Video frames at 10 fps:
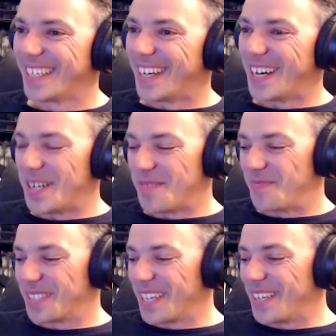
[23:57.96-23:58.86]
Um,
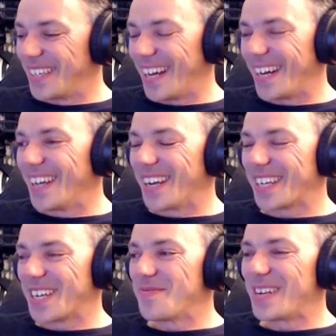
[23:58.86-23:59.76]
so I, I,
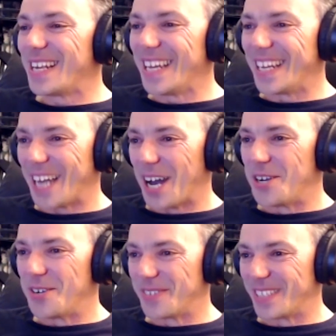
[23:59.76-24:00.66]
completely
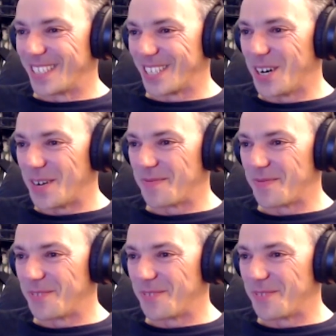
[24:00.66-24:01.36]
over the top